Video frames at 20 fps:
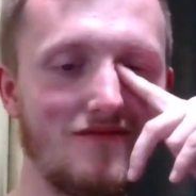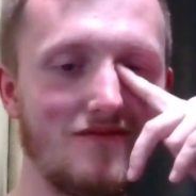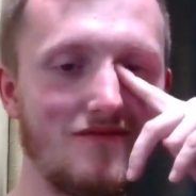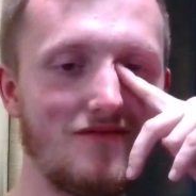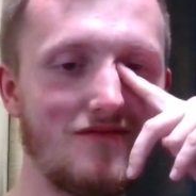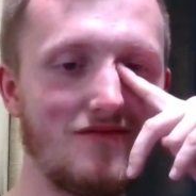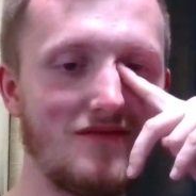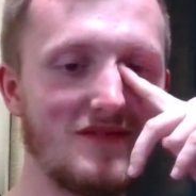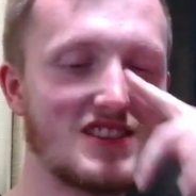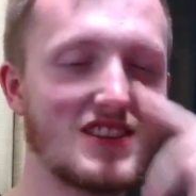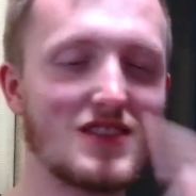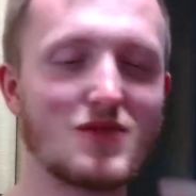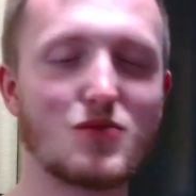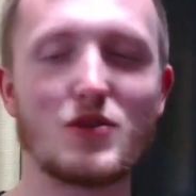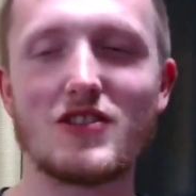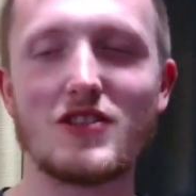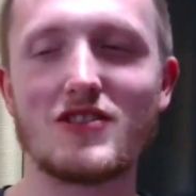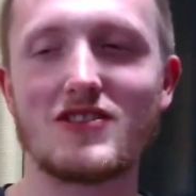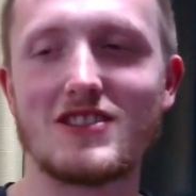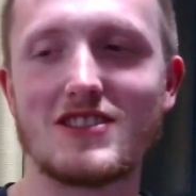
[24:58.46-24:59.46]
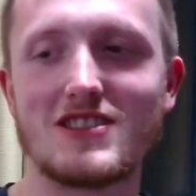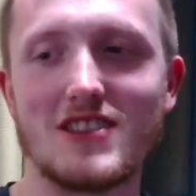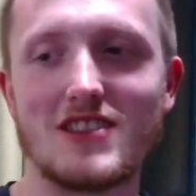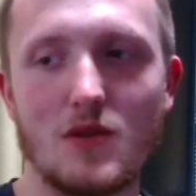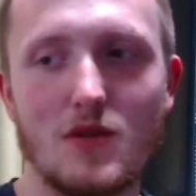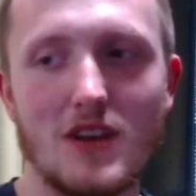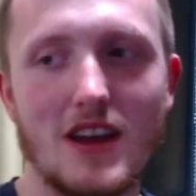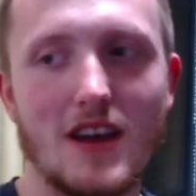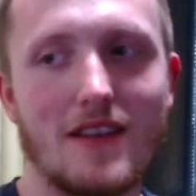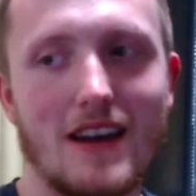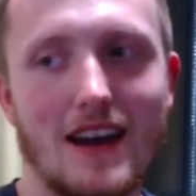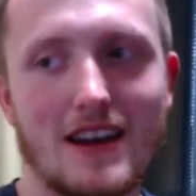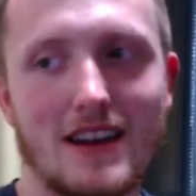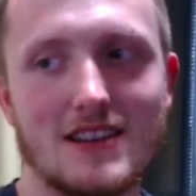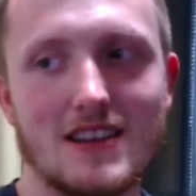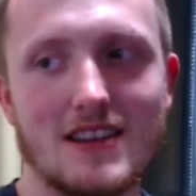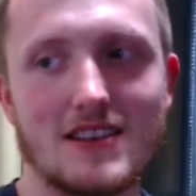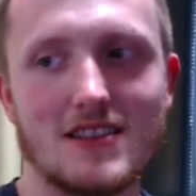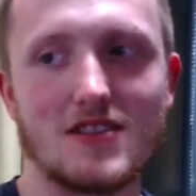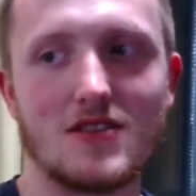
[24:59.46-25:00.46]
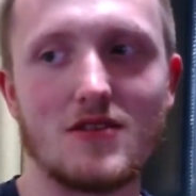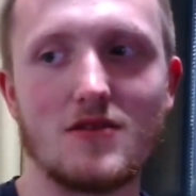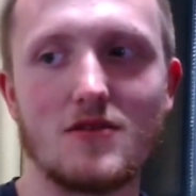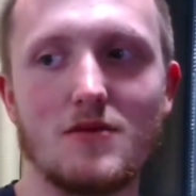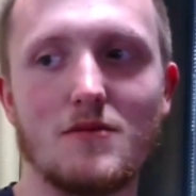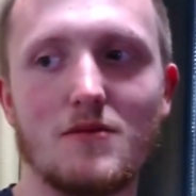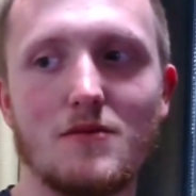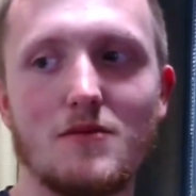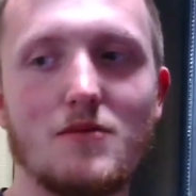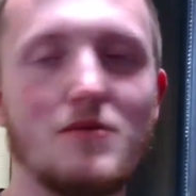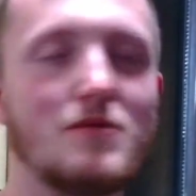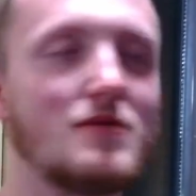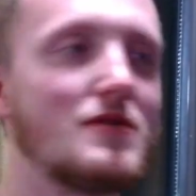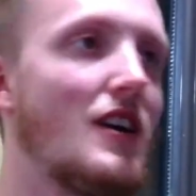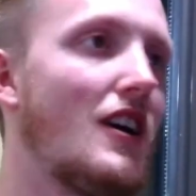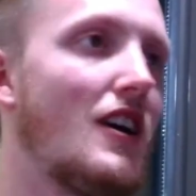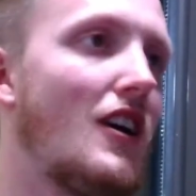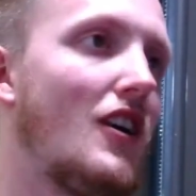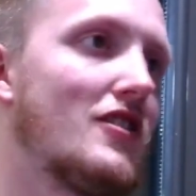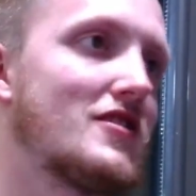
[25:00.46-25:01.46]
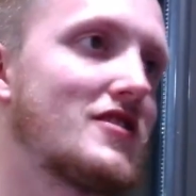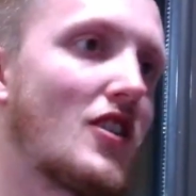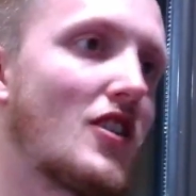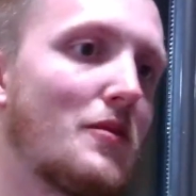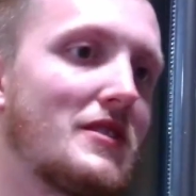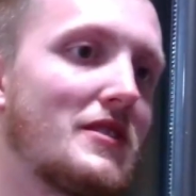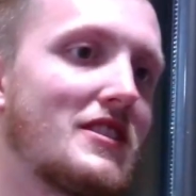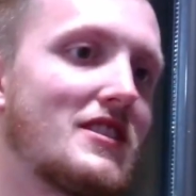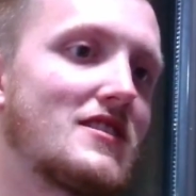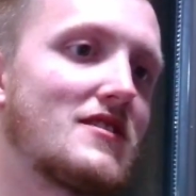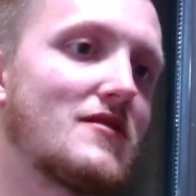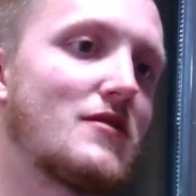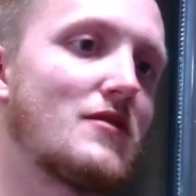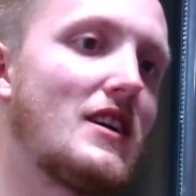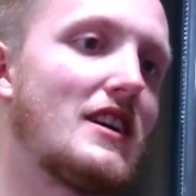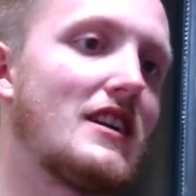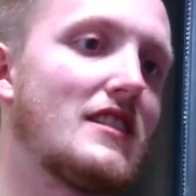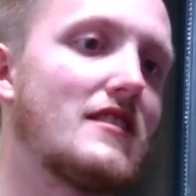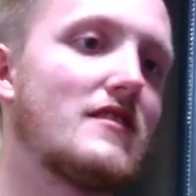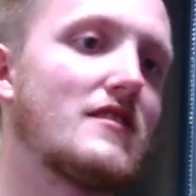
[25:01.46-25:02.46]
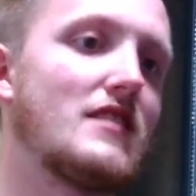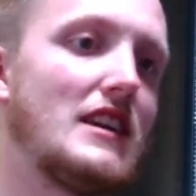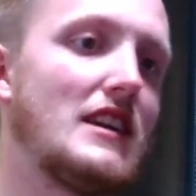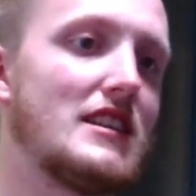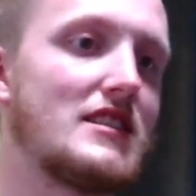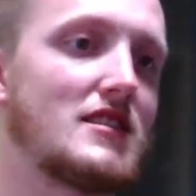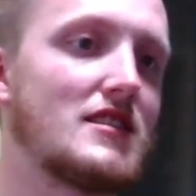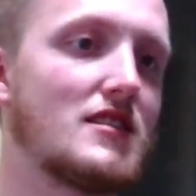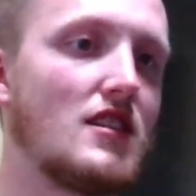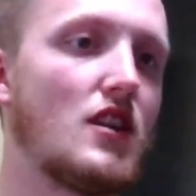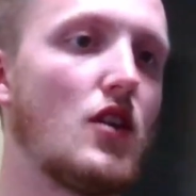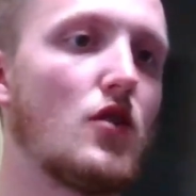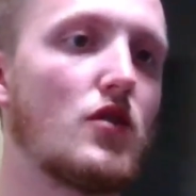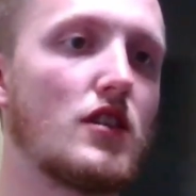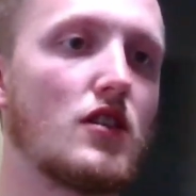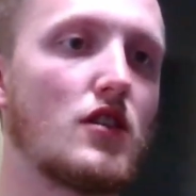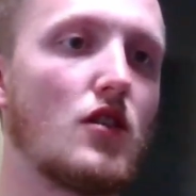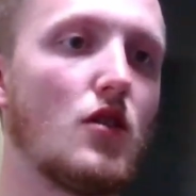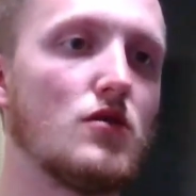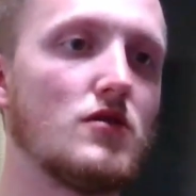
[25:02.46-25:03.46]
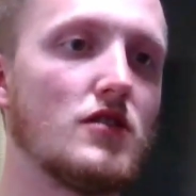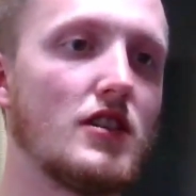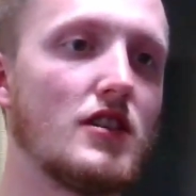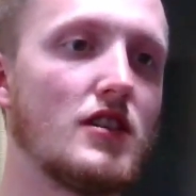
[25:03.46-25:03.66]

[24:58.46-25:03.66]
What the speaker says: It's just weird the shit we have access to also because of, like, this, Coca-Cola.